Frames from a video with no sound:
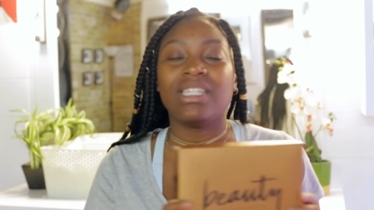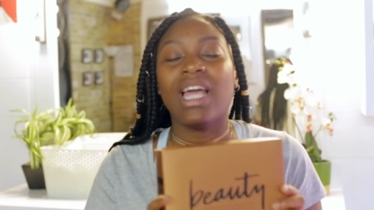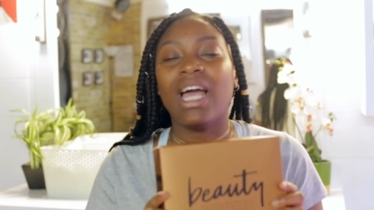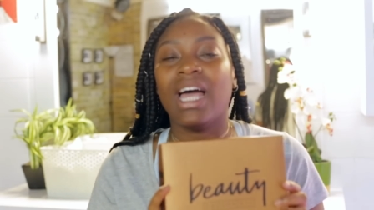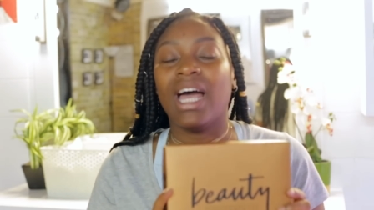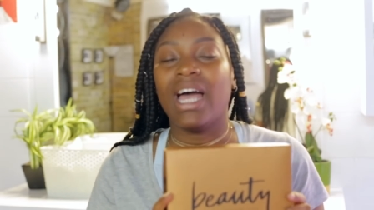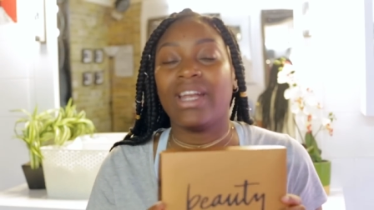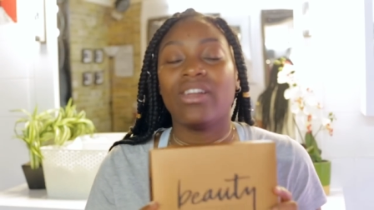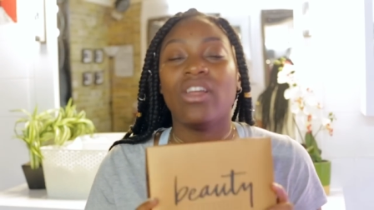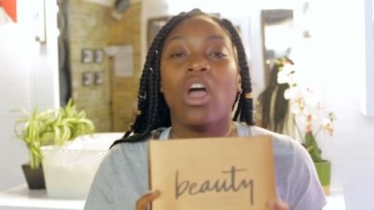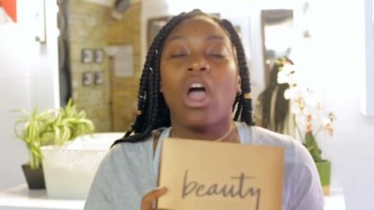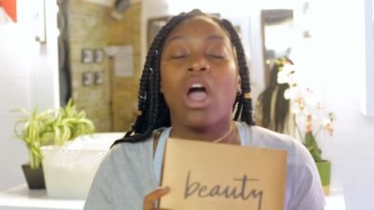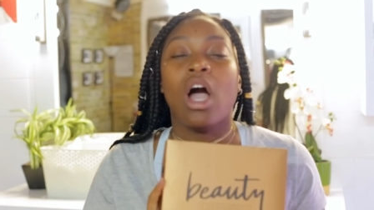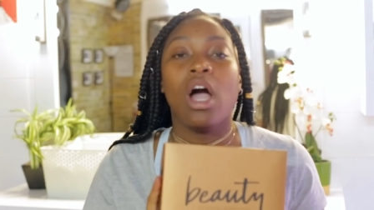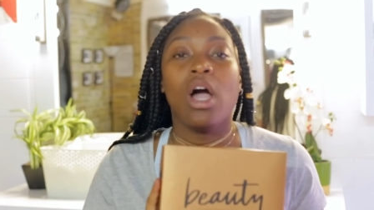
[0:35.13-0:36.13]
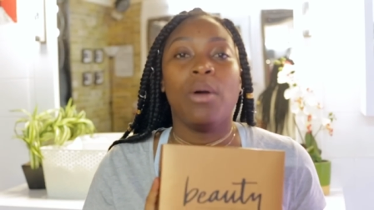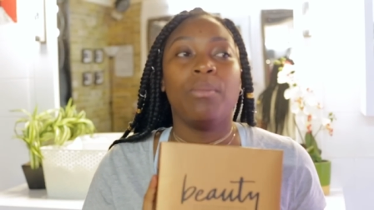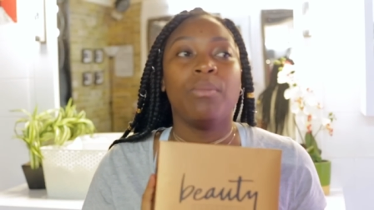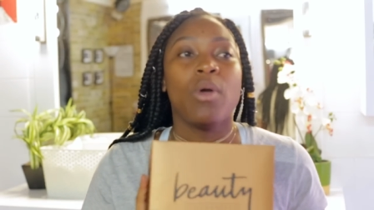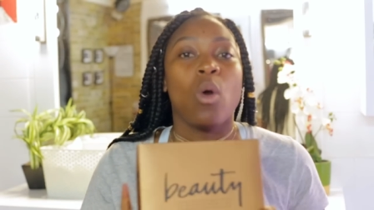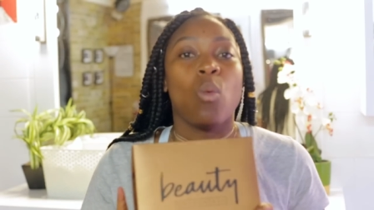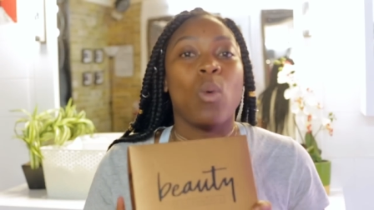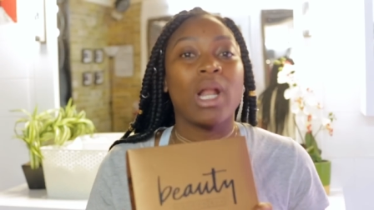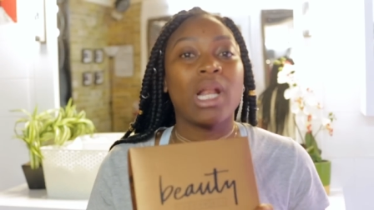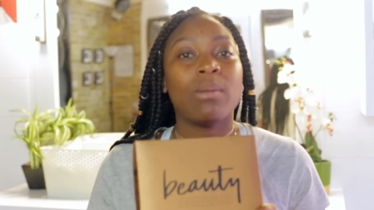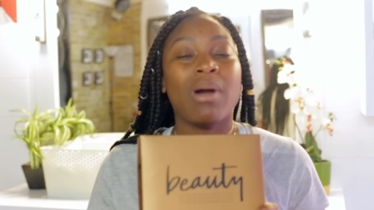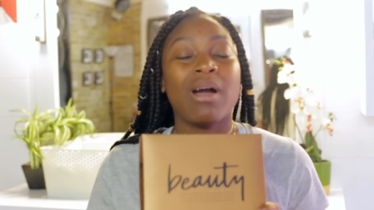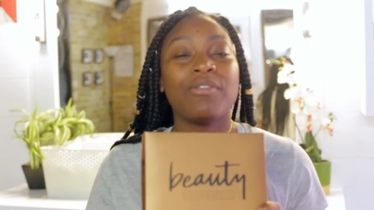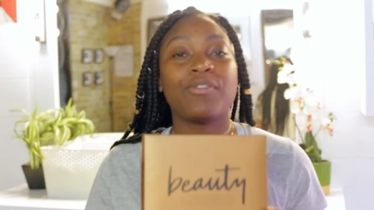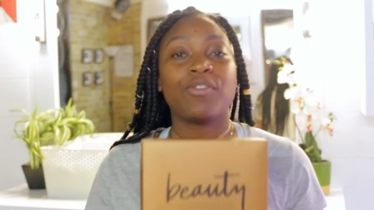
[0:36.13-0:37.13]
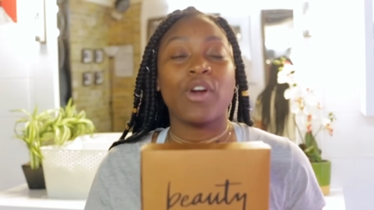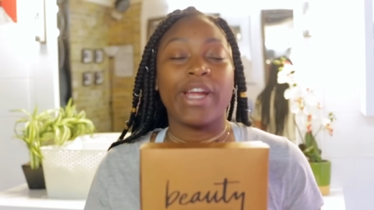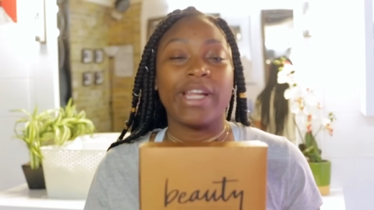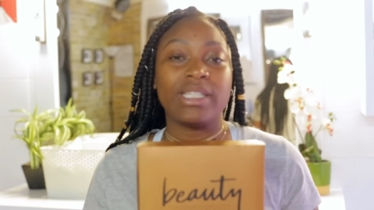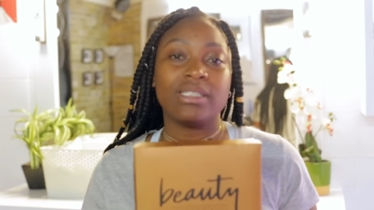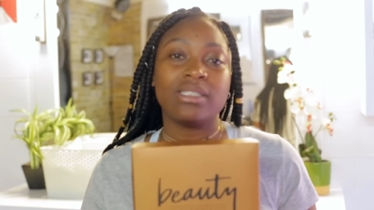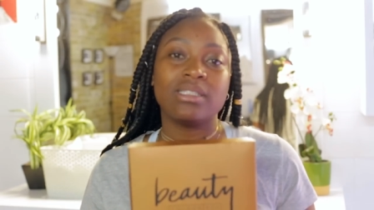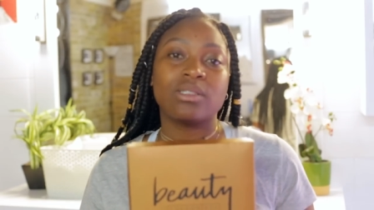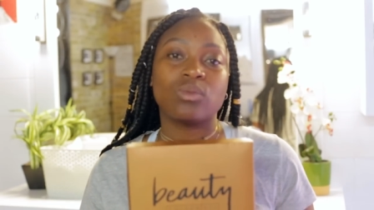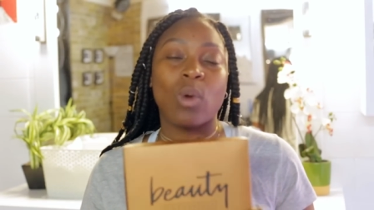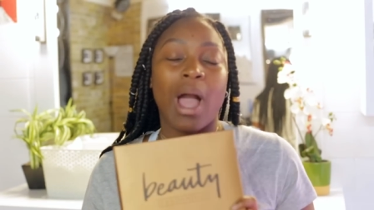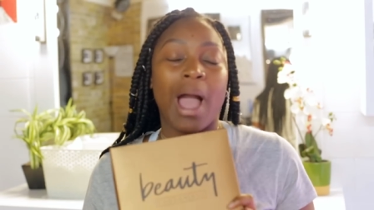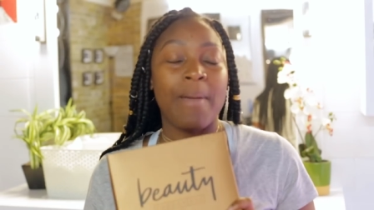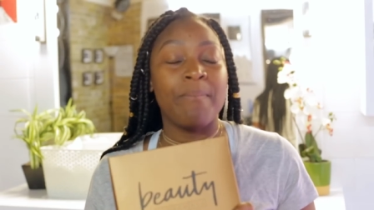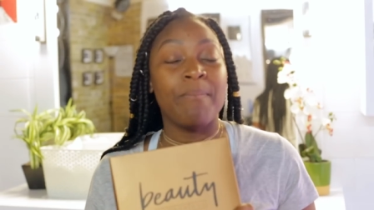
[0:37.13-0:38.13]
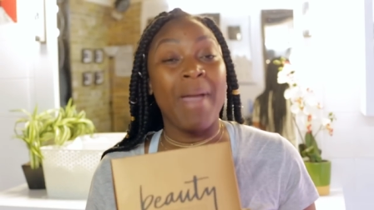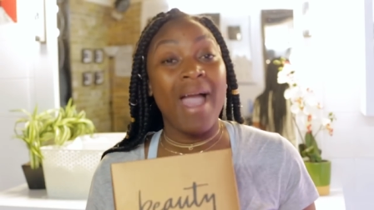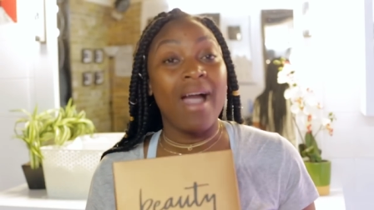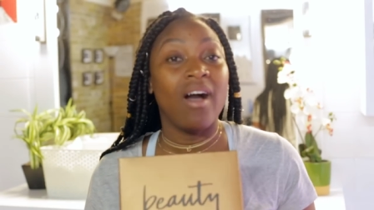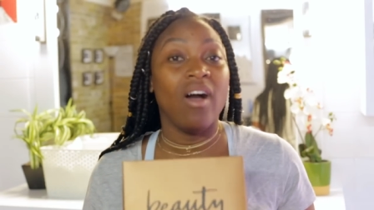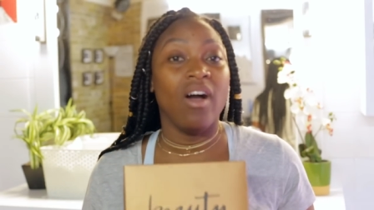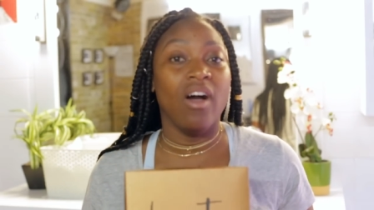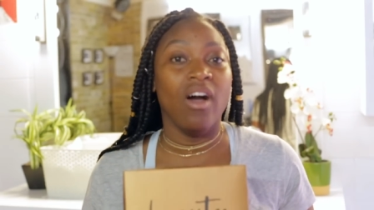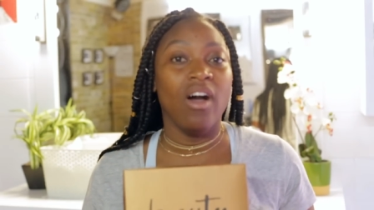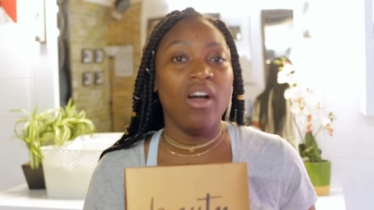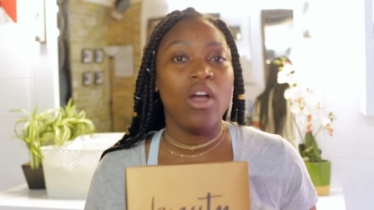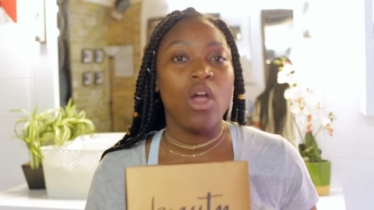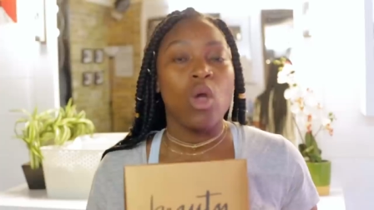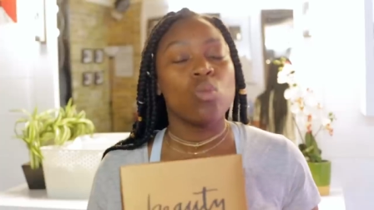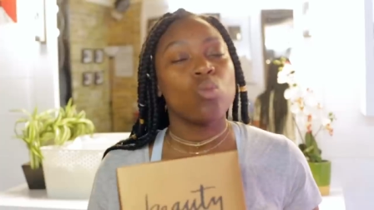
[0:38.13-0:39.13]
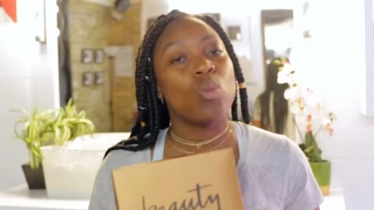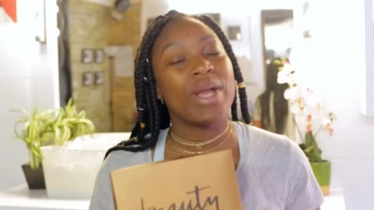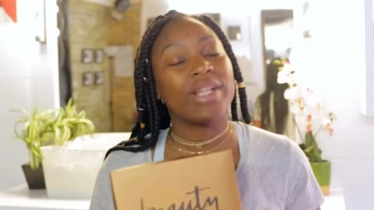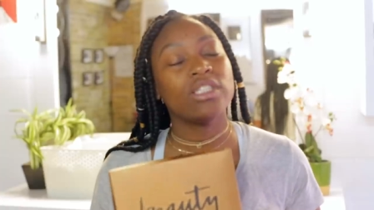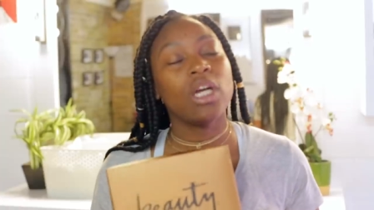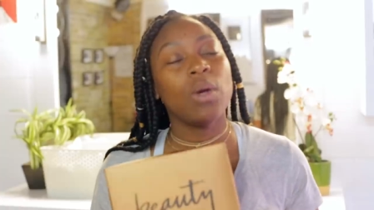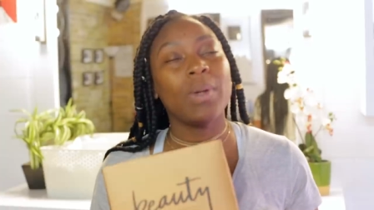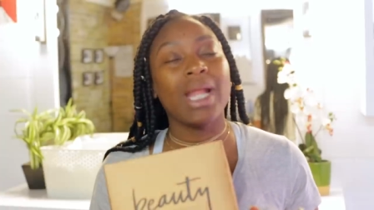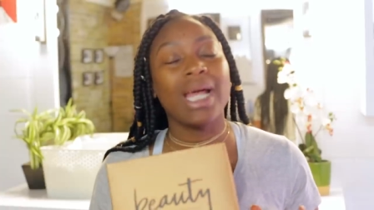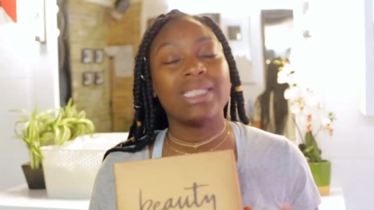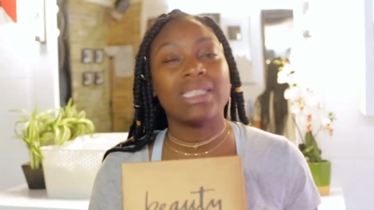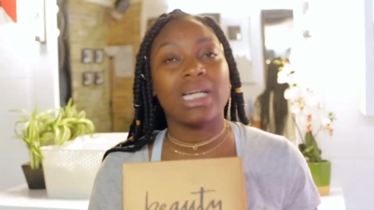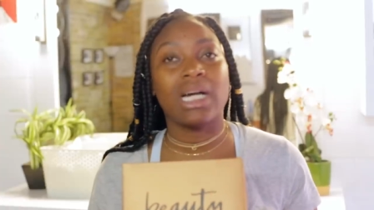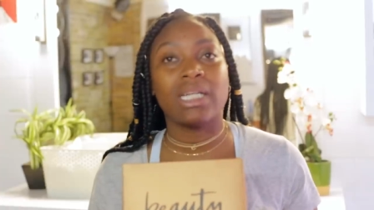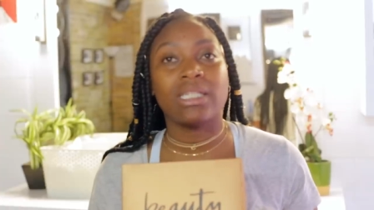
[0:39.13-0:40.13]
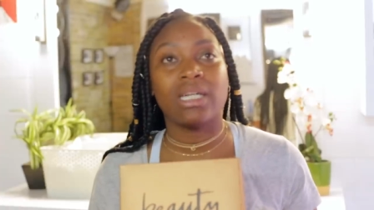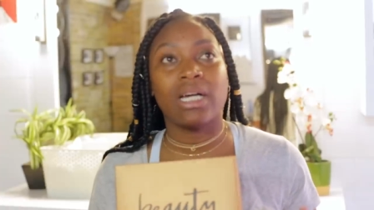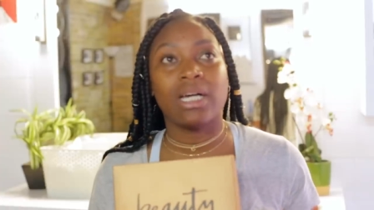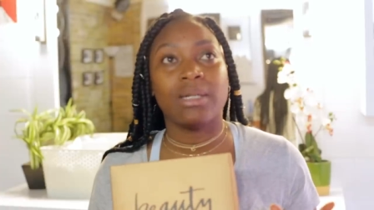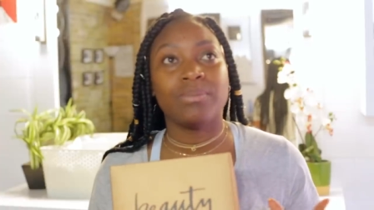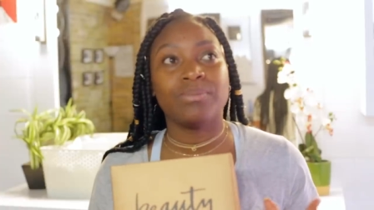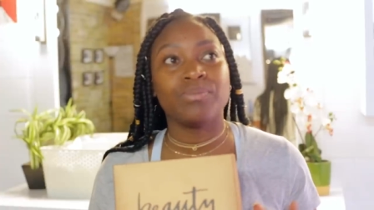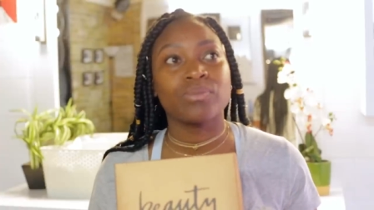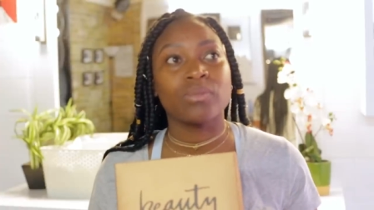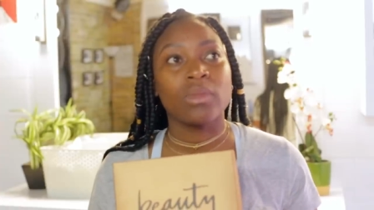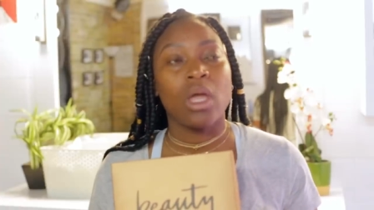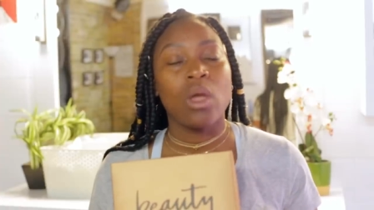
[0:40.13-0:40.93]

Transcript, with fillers: Yeah. And um one of my friends, well, I met her when, you know, when I done um